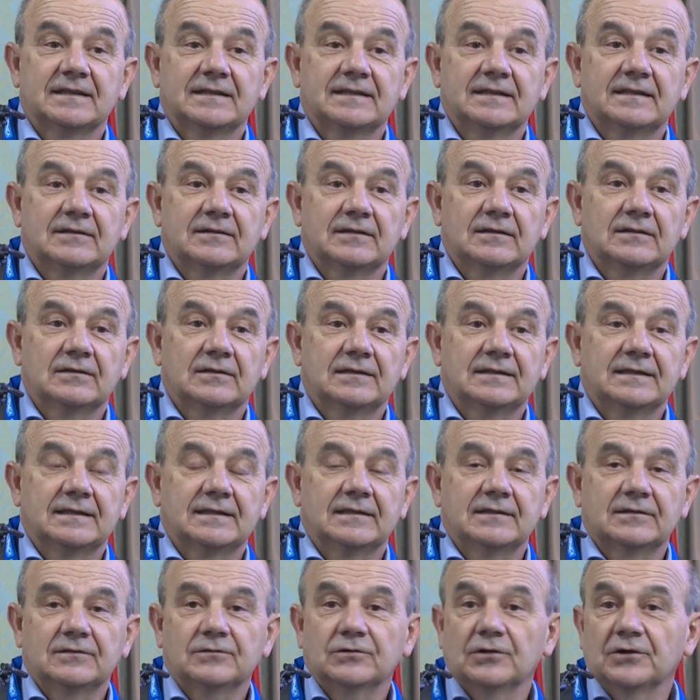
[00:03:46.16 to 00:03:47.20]

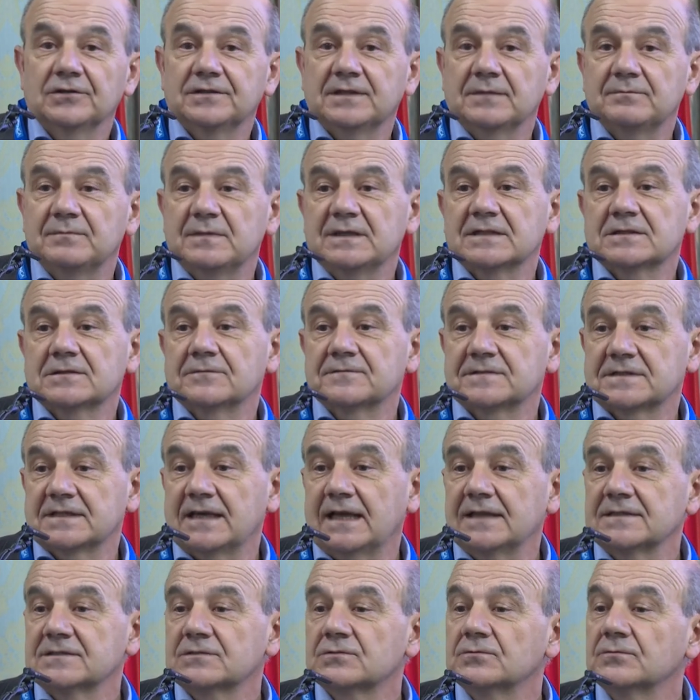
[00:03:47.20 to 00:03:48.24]
not a piece of
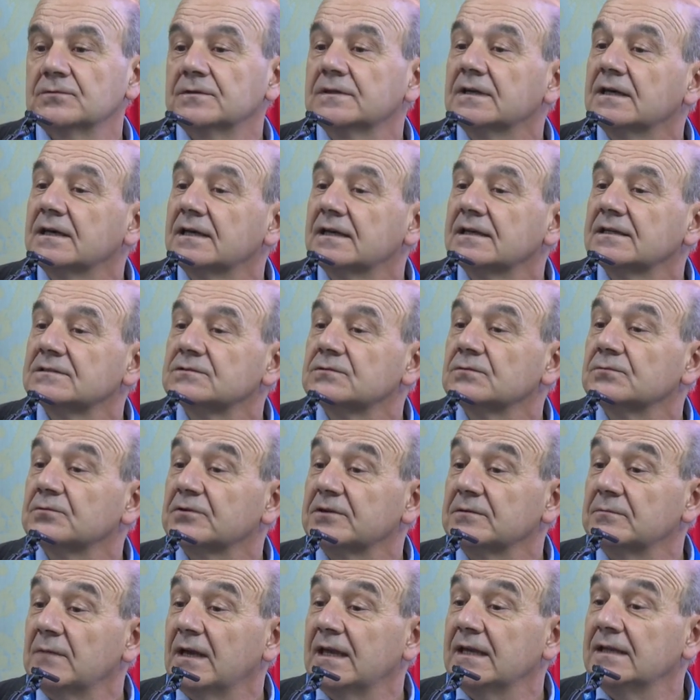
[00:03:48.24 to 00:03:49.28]
sand should, uh, should
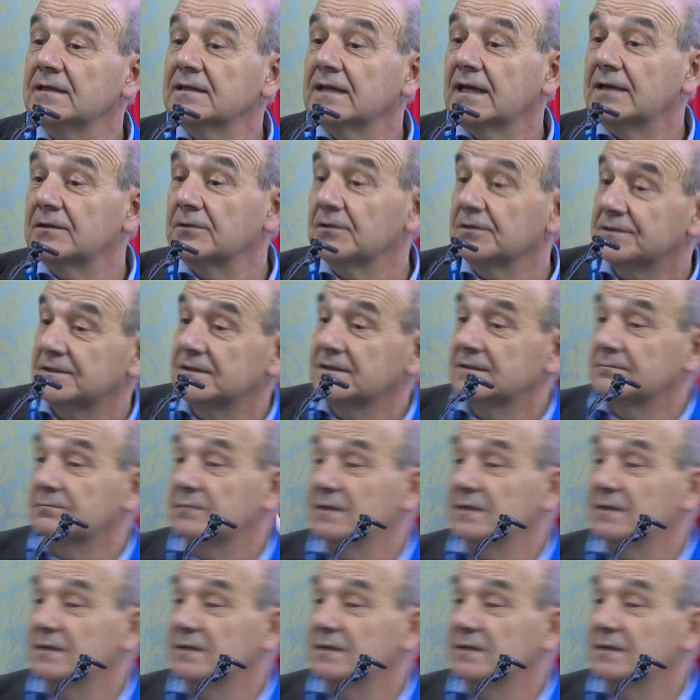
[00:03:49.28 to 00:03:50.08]
remain and not a